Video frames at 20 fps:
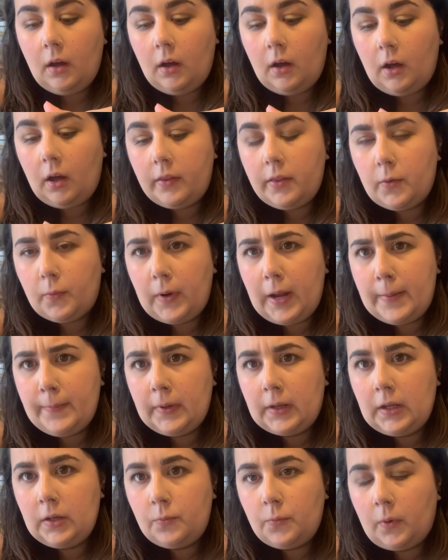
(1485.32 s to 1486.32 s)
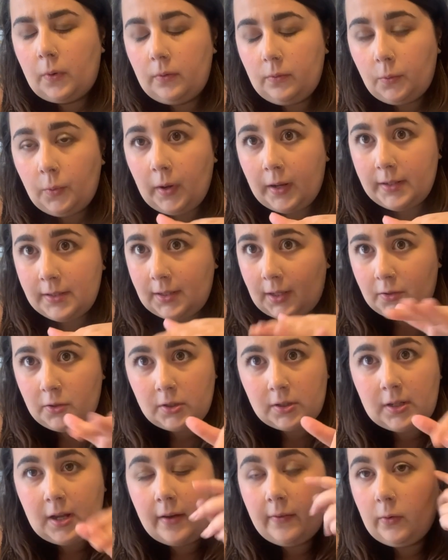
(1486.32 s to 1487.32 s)
all the ramekin ones I'll
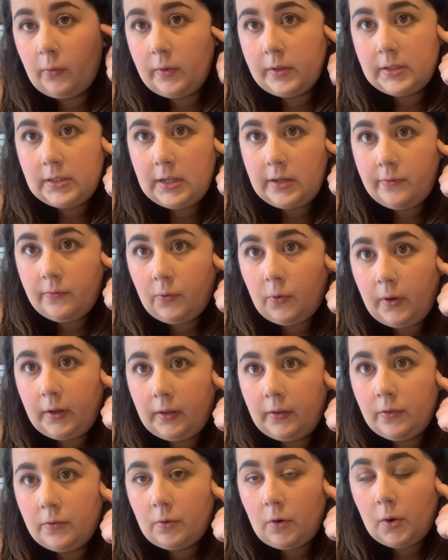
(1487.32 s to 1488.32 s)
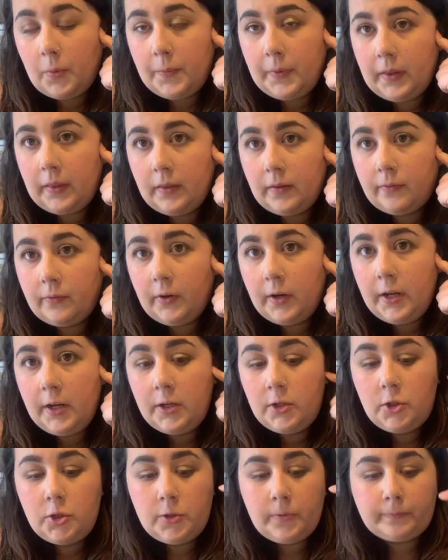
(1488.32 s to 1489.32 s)
just cover with tin foil and throw them in the
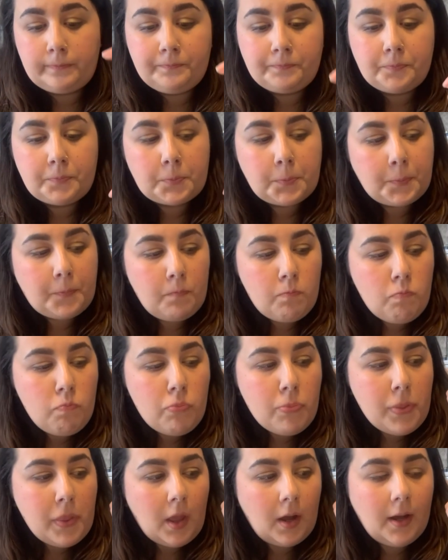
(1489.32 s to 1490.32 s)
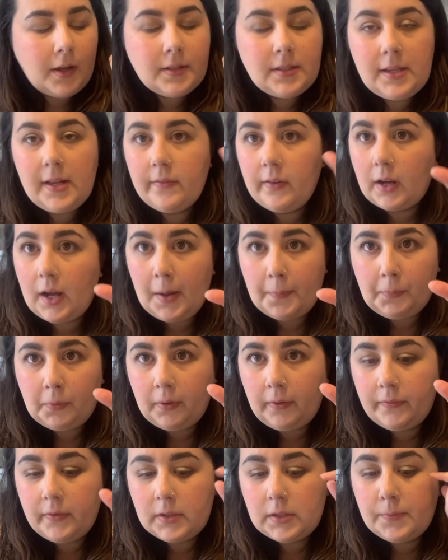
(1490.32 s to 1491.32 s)
fridge. I'll save a couple
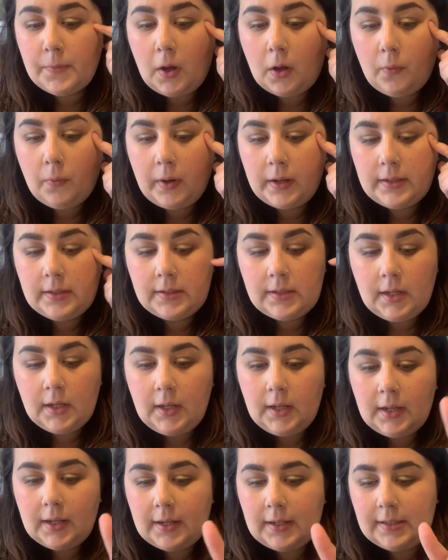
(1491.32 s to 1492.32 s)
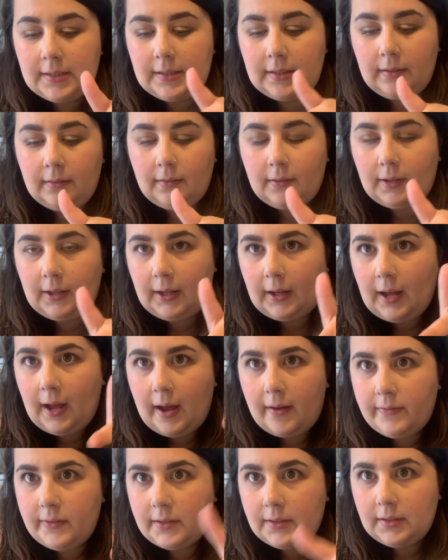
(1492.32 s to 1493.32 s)
of the small ones because
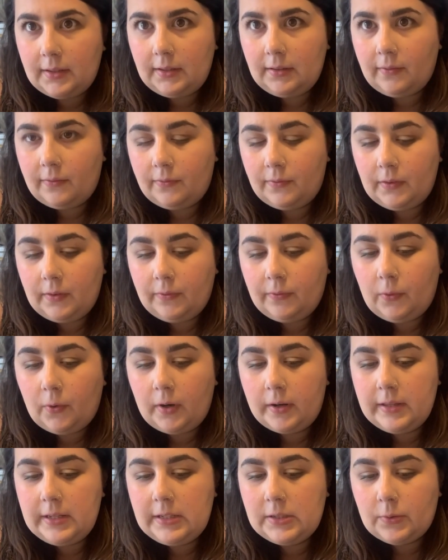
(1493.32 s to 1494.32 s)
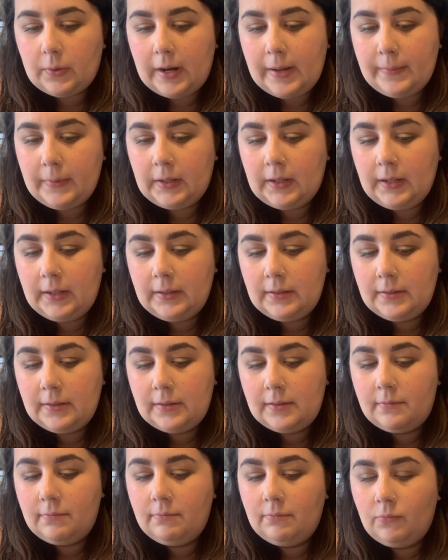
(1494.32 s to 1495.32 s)
obviously the, the four of these
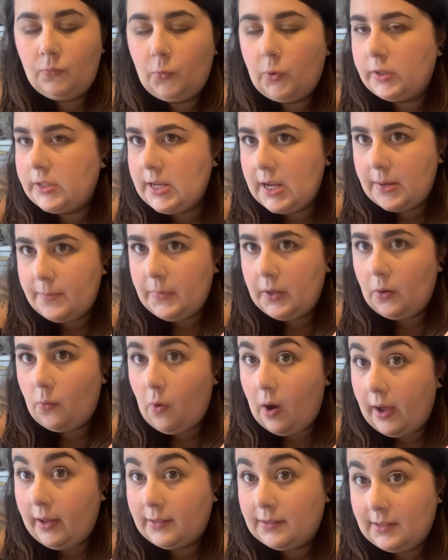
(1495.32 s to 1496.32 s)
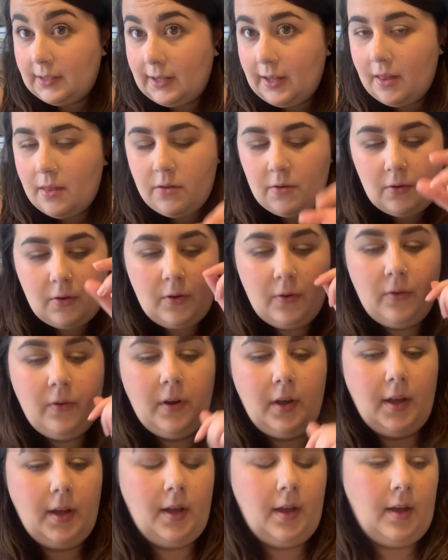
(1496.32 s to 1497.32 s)
ramekins will take me a while to get through.
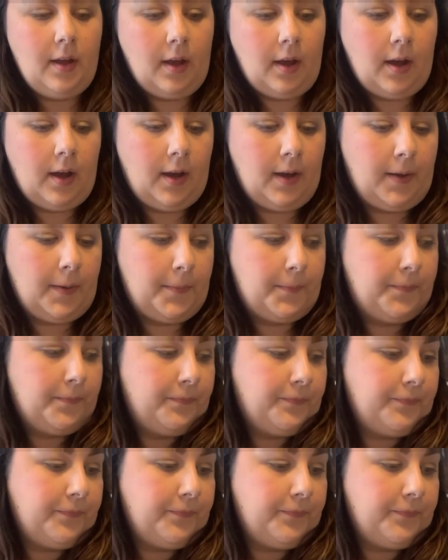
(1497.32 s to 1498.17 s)
Um,